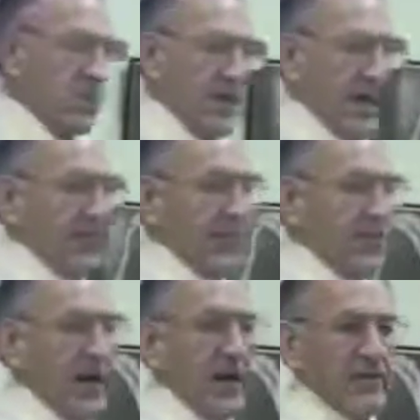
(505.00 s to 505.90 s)
could get the
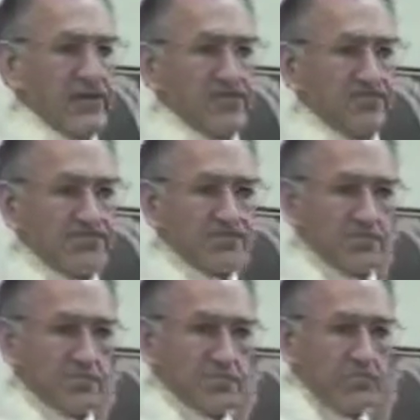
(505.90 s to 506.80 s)
promise
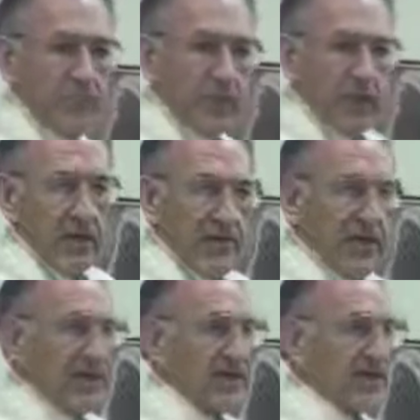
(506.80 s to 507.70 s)

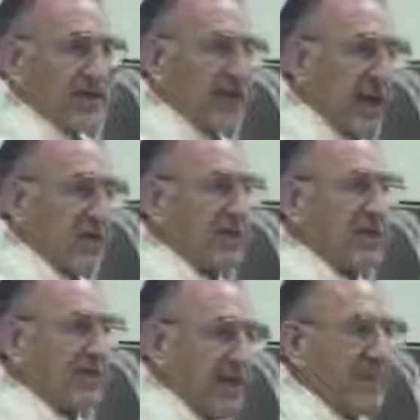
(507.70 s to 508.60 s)
because it's got
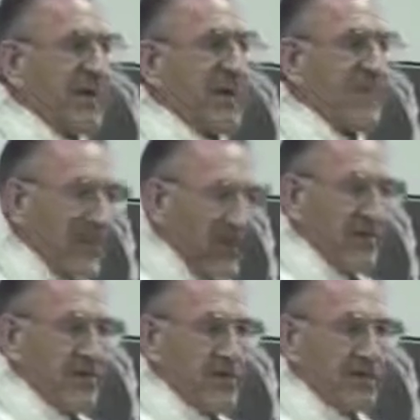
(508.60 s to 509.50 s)
to be by
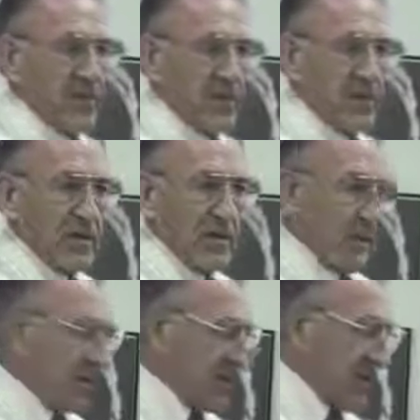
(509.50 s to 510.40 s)
faith
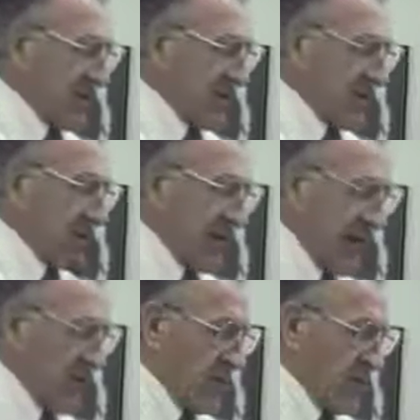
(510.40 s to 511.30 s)
something you
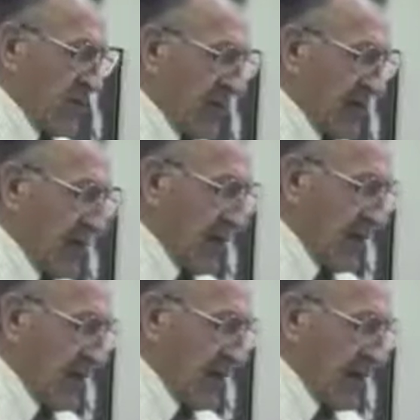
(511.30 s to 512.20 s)
can't work out
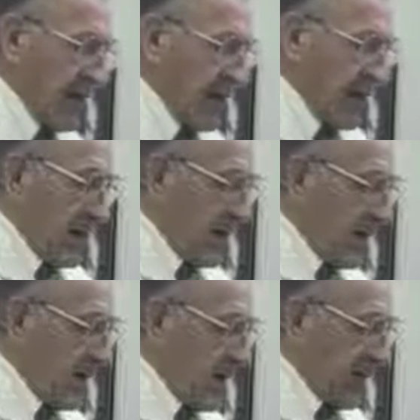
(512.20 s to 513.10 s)

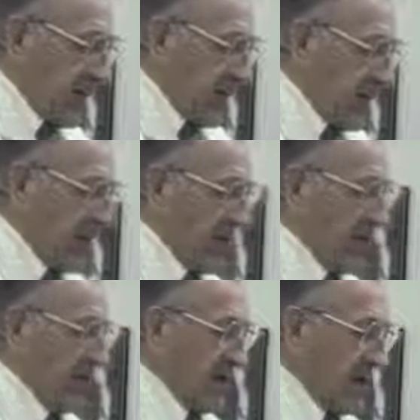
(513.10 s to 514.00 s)
all right for
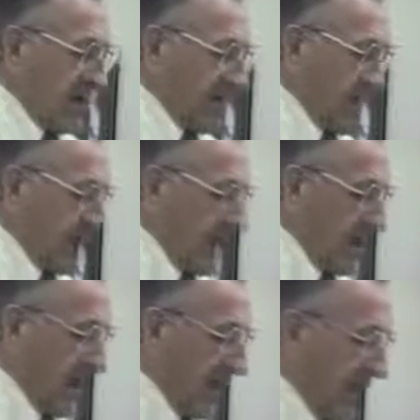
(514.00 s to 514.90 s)

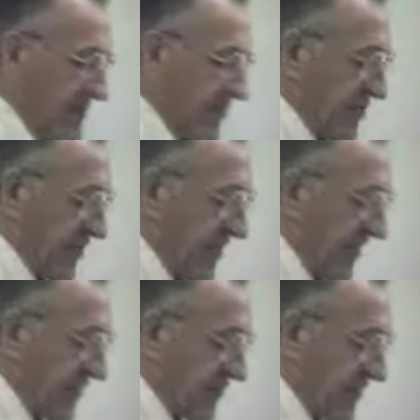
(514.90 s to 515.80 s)
uh, but through the
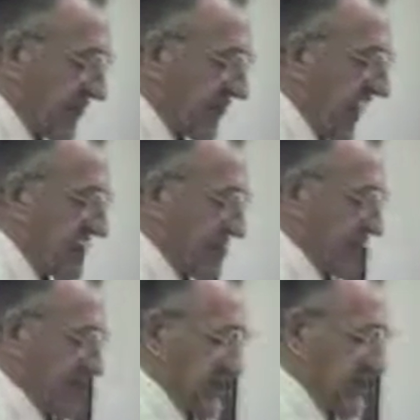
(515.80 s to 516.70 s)
faith of
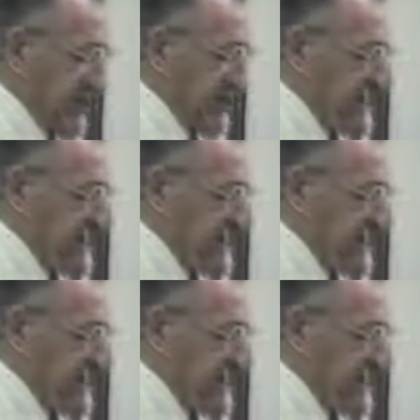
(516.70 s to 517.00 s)
righteousness